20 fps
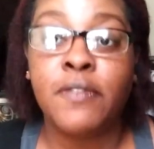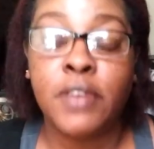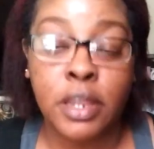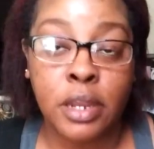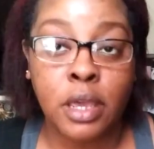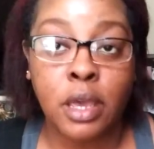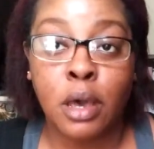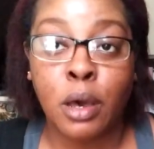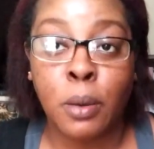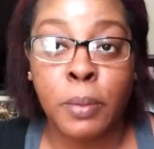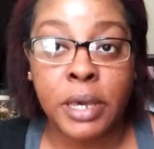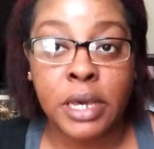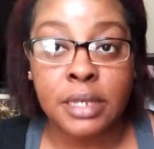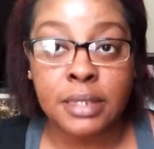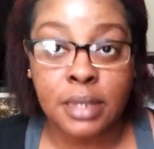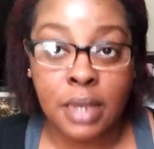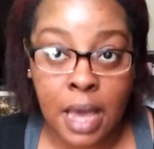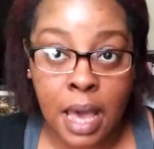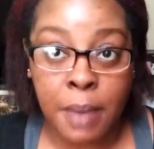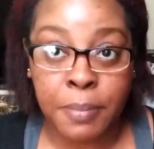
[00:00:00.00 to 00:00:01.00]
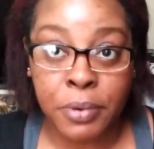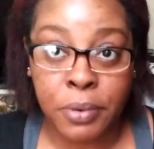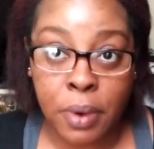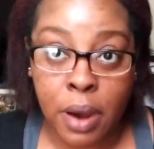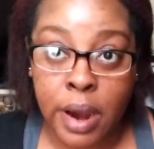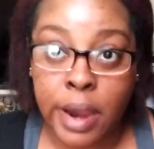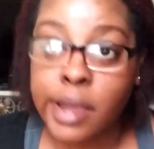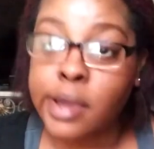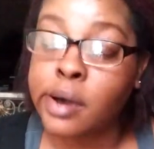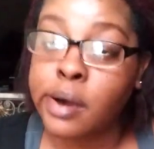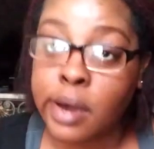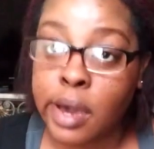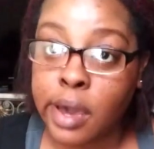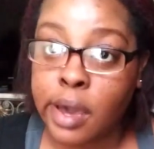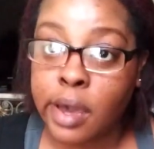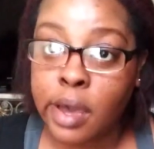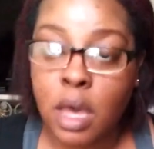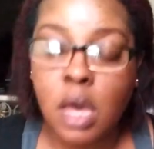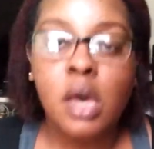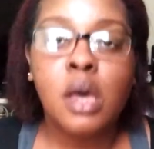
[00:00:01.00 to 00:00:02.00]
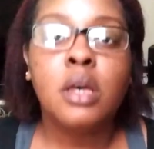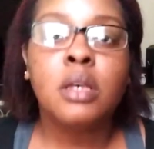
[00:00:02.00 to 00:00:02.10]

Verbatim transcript: video because of copyright, okay?